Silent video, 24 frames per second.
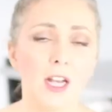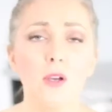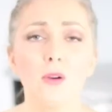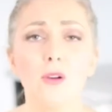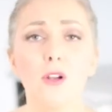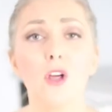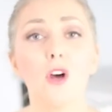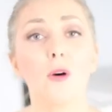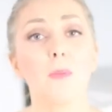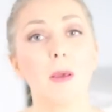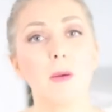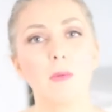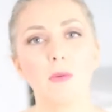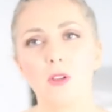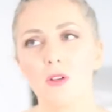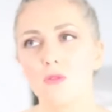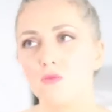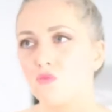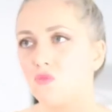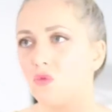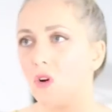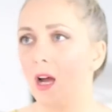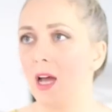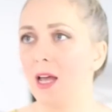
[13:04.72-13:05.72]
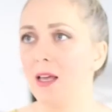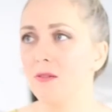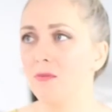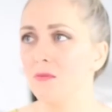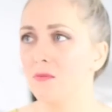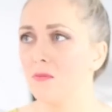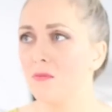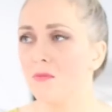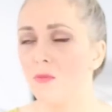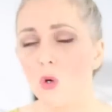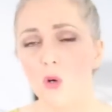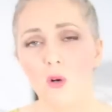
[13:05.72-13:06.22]
know a lot of people that write
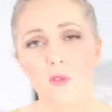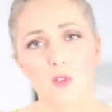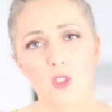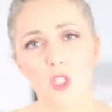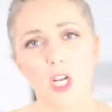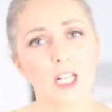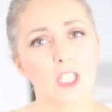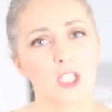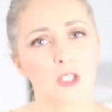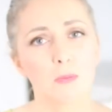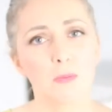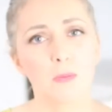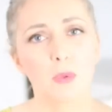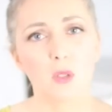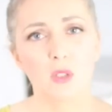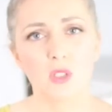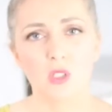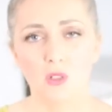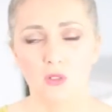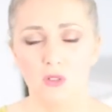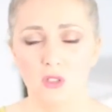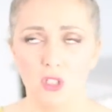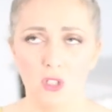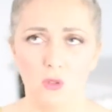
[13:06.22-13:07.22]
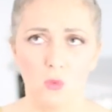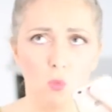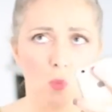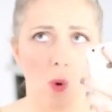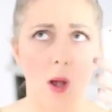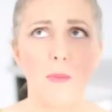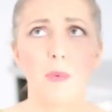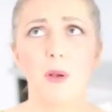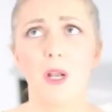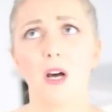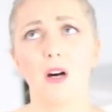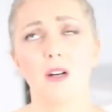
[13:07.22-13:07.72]
law of attraction books or do
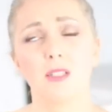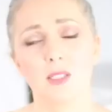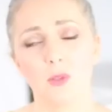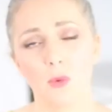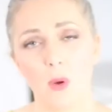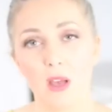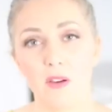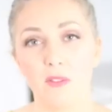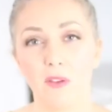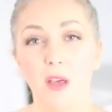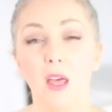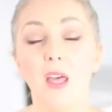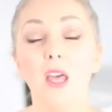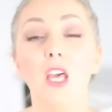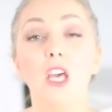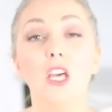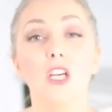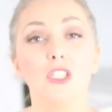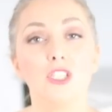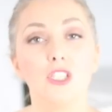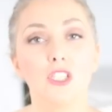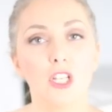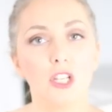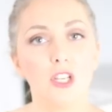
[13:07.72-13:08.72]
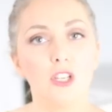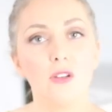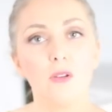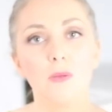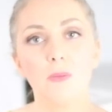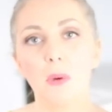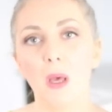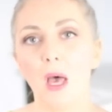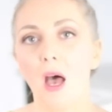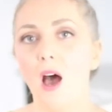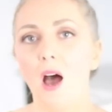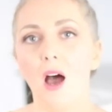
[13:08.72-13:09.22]
webinars or whatever
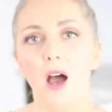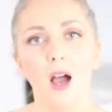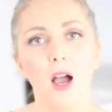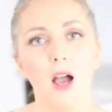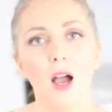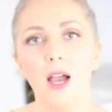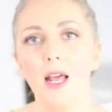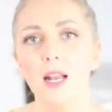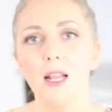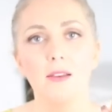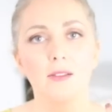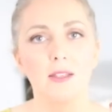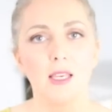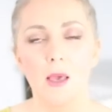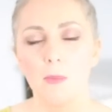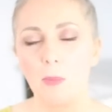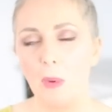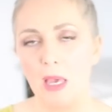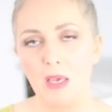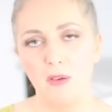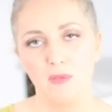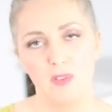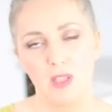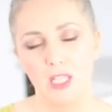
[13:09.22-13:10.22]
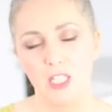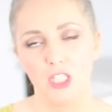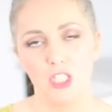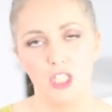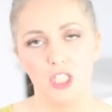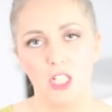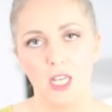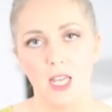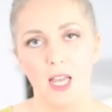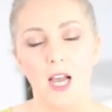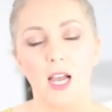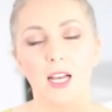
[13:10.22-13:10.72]
do, but I don't get paid for this
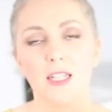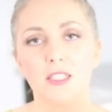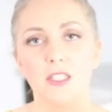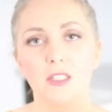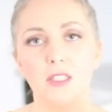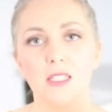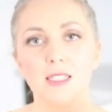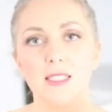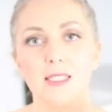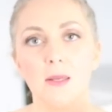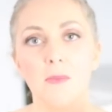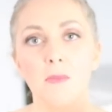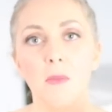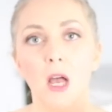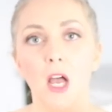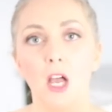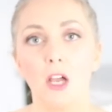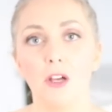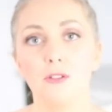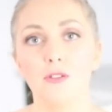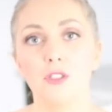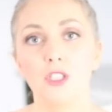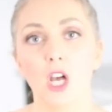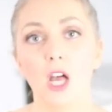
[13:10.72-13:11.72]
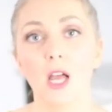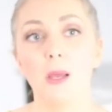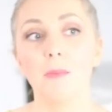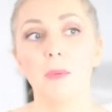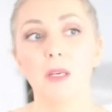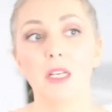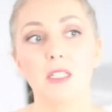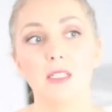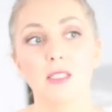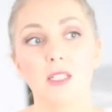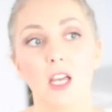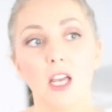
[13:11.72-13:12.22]
shit. I do this in my own time
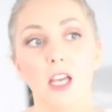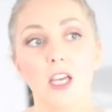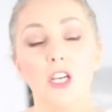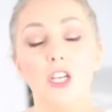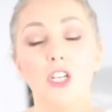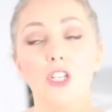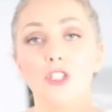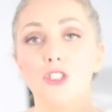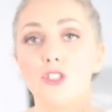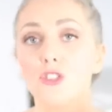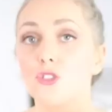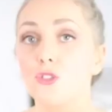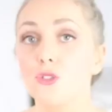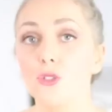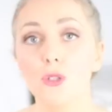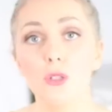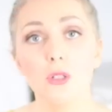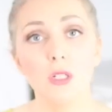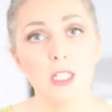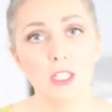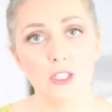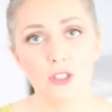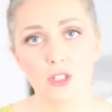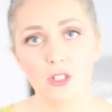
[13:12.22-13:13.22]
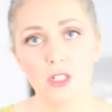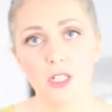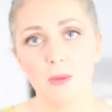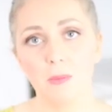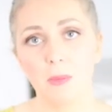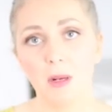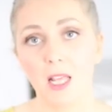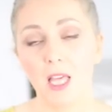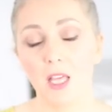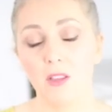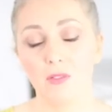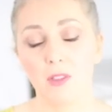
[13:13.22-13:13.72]
because I truly, truly
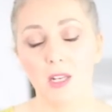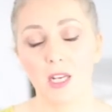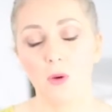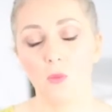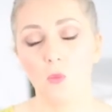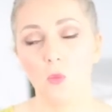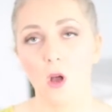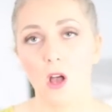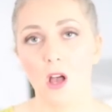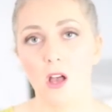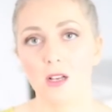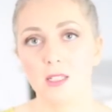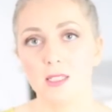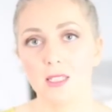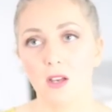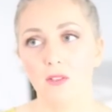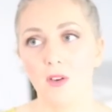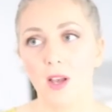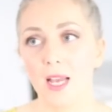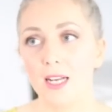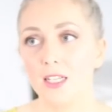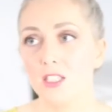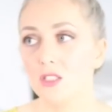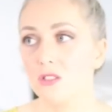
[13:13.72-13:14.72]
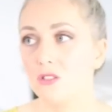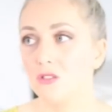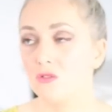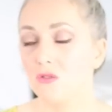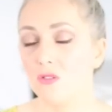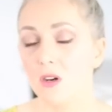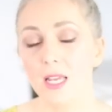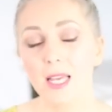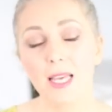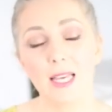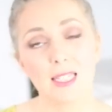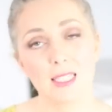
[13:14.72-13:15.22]
believe that it works. I've had
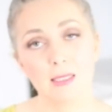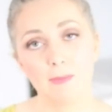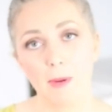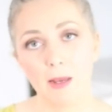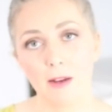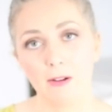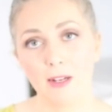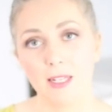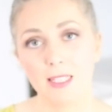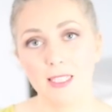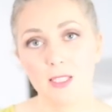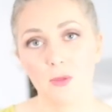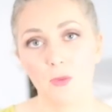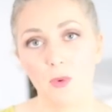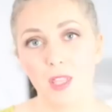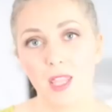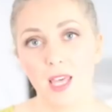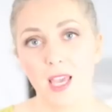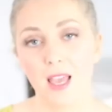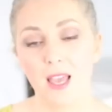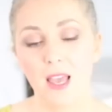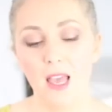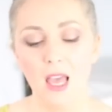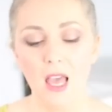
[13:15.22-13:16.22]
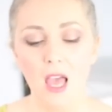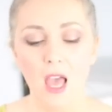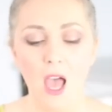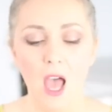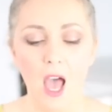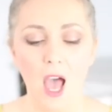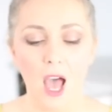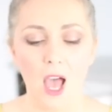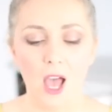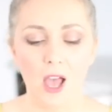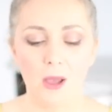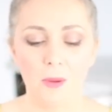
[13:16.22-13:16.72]
great experience with it.
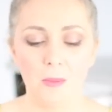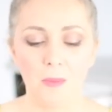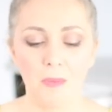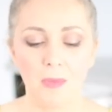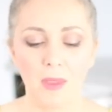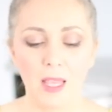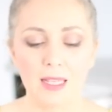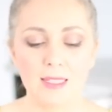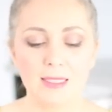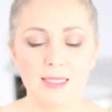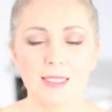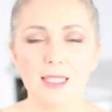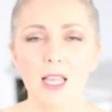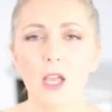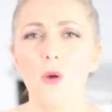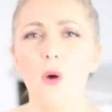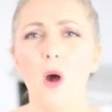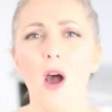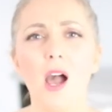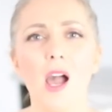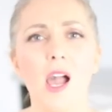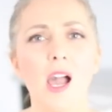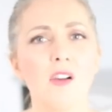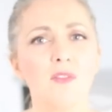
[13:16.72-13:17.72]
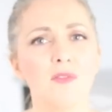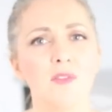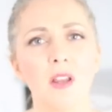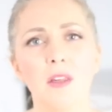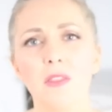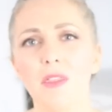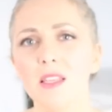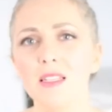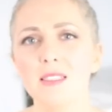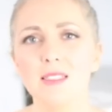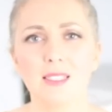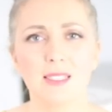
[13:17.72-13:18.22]
And so I have
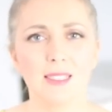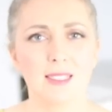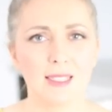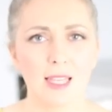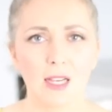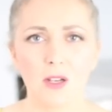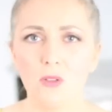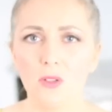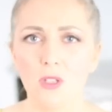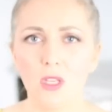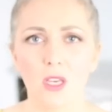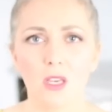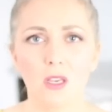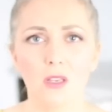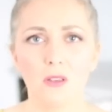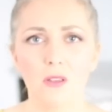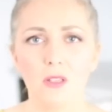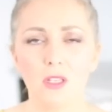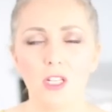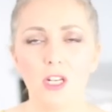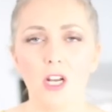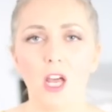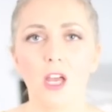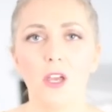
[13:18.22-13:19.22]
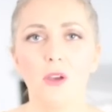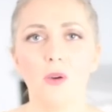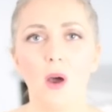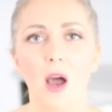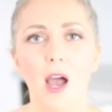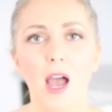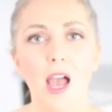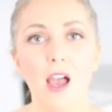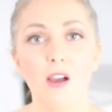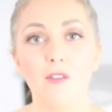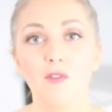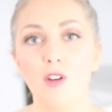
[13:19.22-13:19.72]
nothing to sell you, you know?
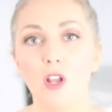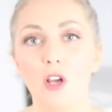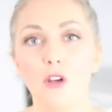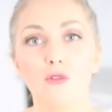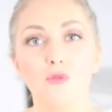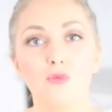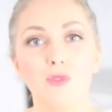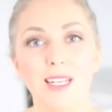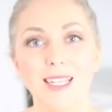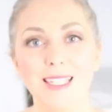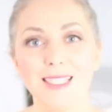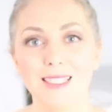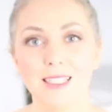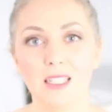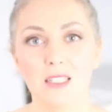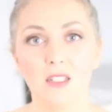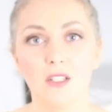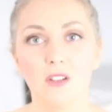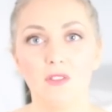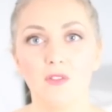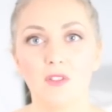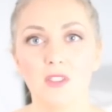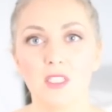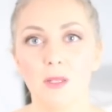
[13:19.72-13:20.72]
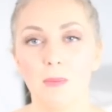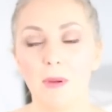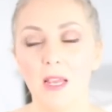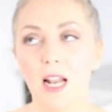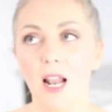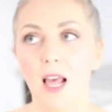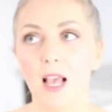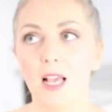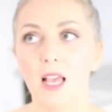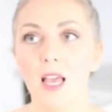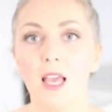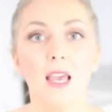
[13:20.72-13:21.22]
I have no reason to be
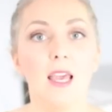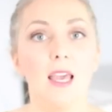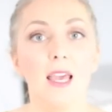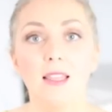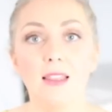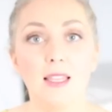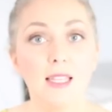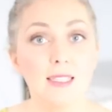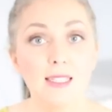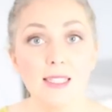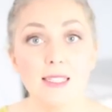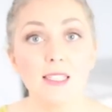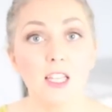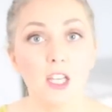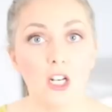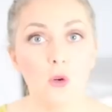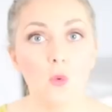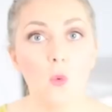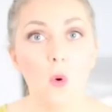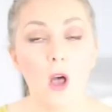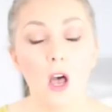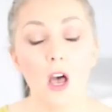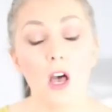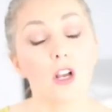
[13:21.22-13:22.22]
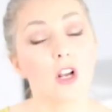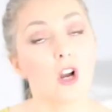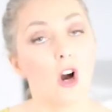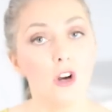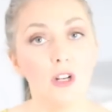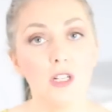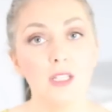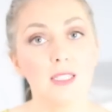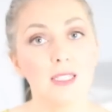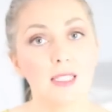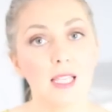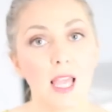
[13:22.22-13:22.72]
like, this is gonna work.
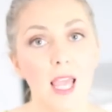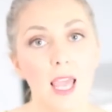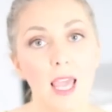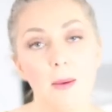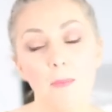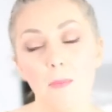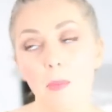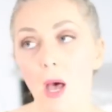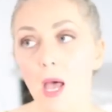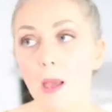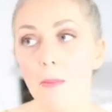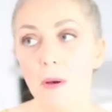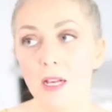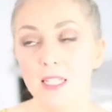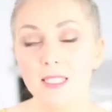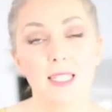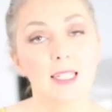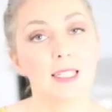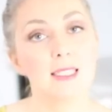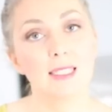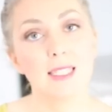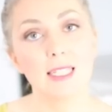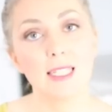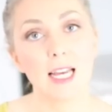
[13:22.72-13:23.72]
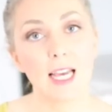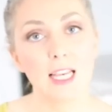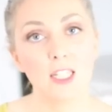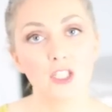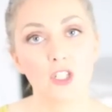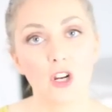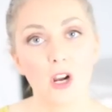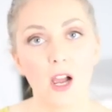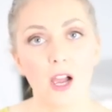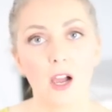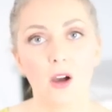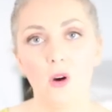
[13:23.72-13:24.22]
Honestly, buy my 60-day
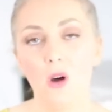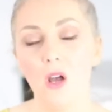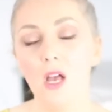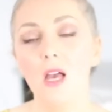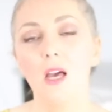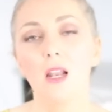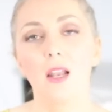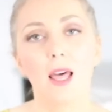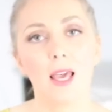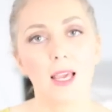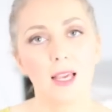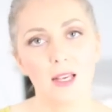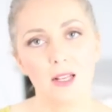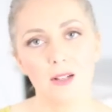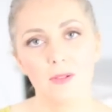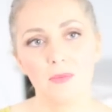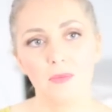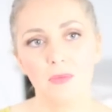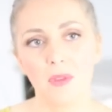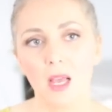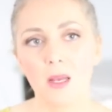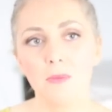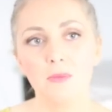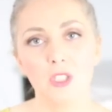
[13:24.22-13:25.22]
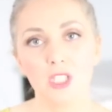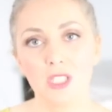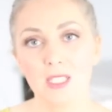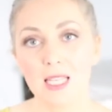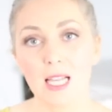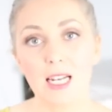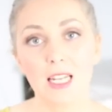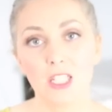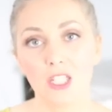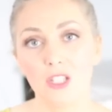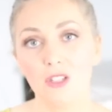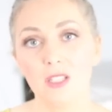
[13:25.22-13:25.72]
trial. Like, I'm just
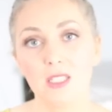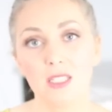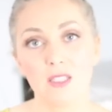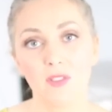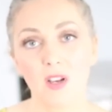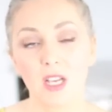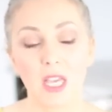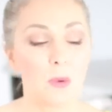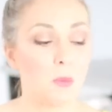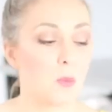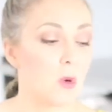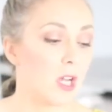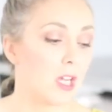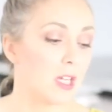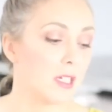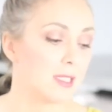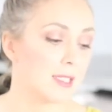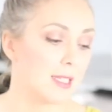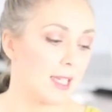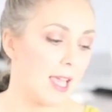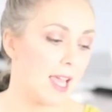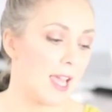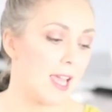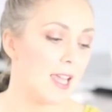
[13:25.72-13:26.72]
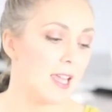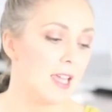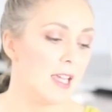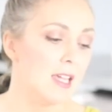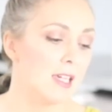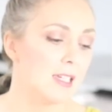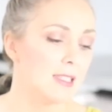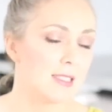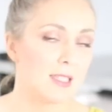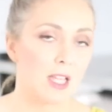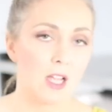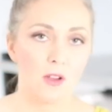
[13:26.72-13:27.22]
telling you this fucking works, okay?
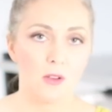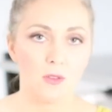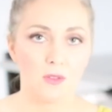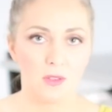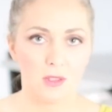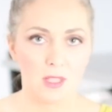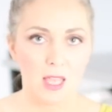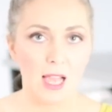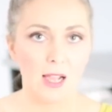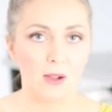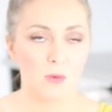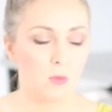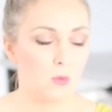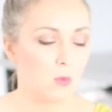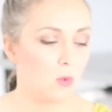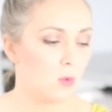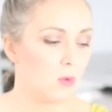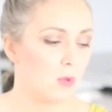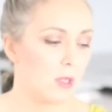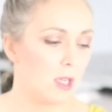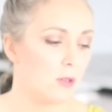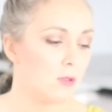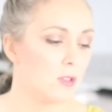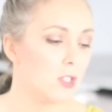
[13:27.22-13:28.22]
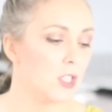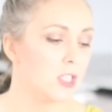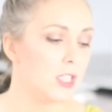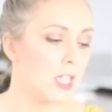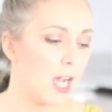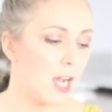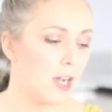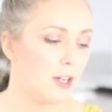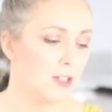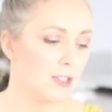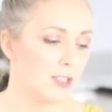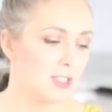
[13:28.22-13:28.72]
So that will kill your
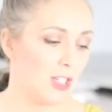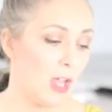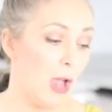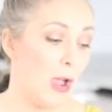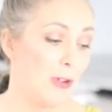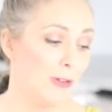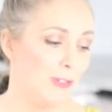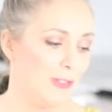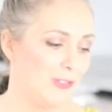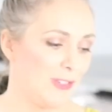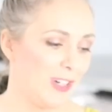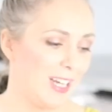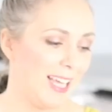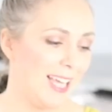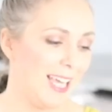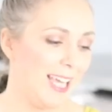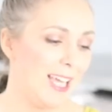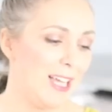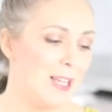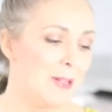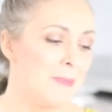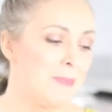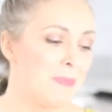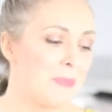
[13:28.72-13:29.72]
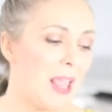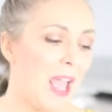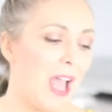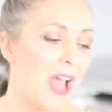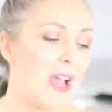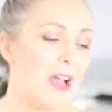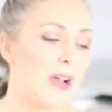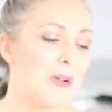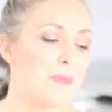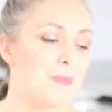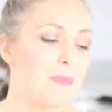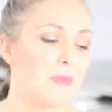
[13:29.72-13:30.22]
doubts, hopefully.
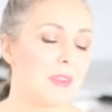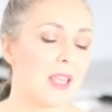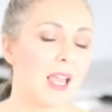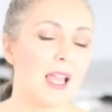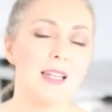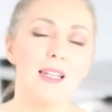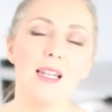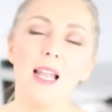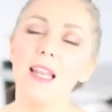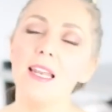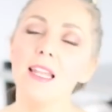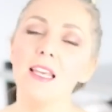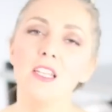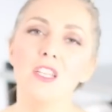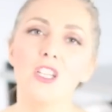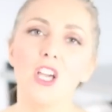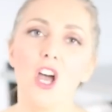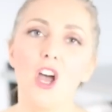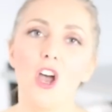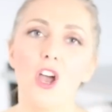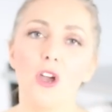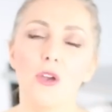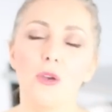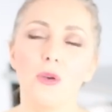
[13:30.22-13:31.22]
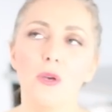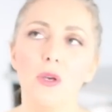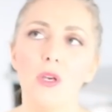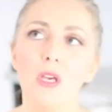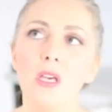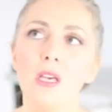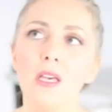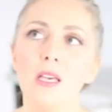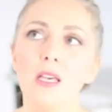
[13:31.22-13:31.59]
And letting go,